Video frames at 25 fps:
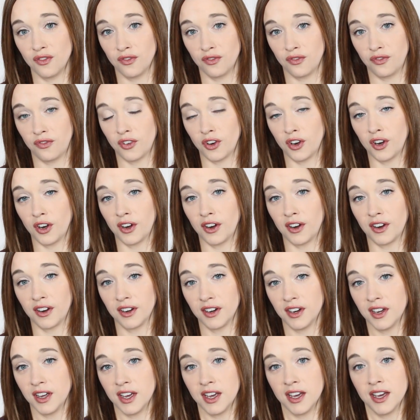
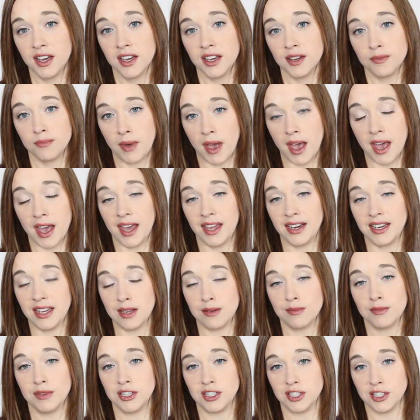for bad
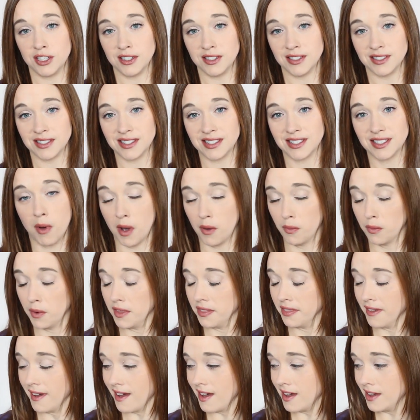images. But
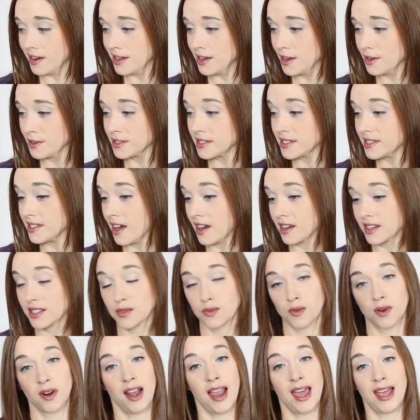when the audio
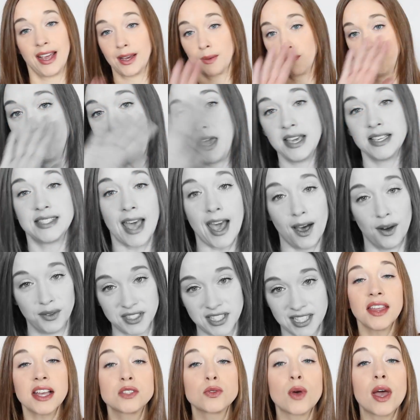sucks, we're like, peace
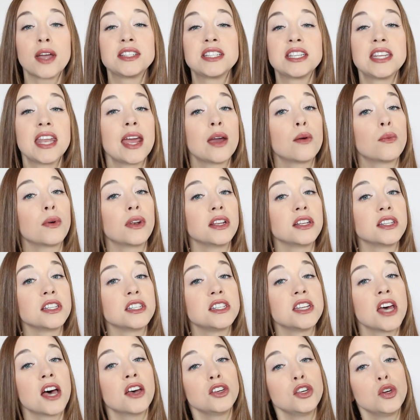out. That's why today I wanted to
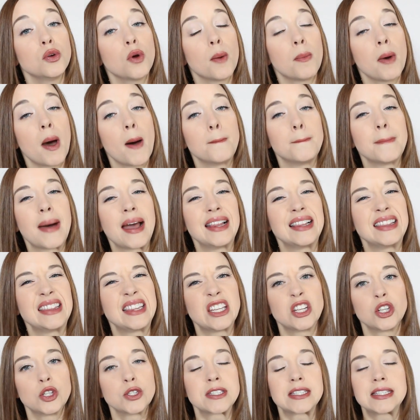tell you about my
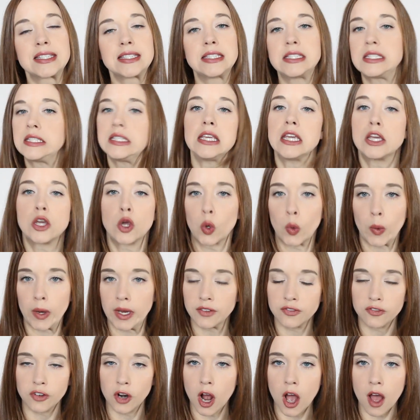little
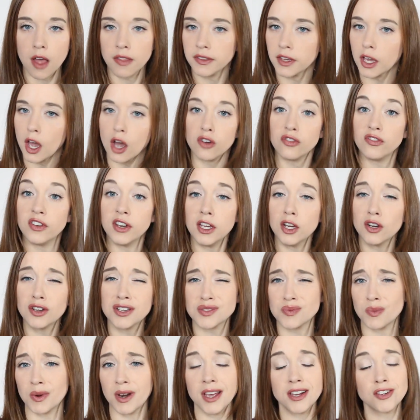secret for on-the-go video,
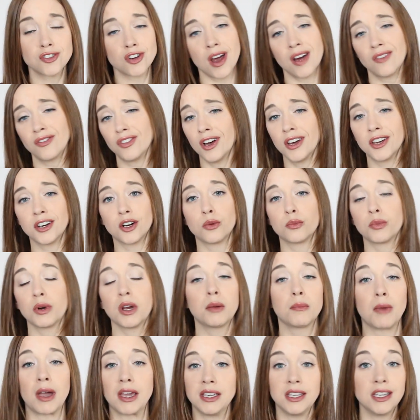because when I travel, I don't
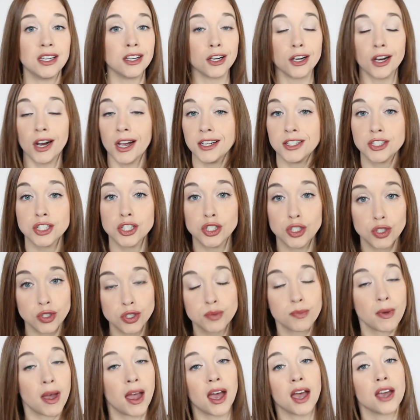bring my gear. I just
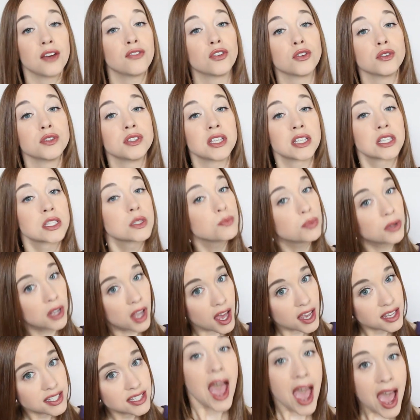use my iPhone 6
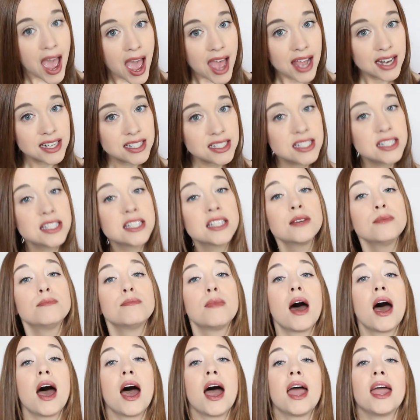Plus and
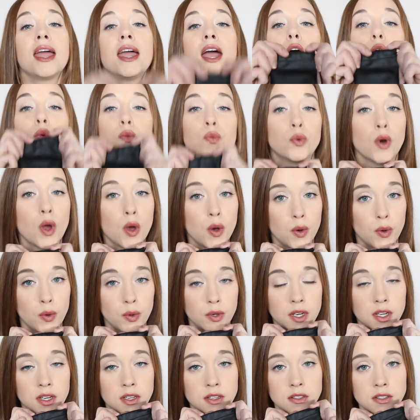my
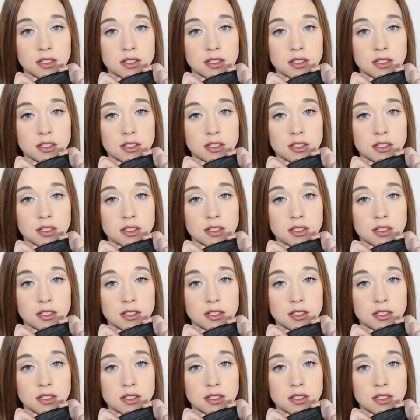Rode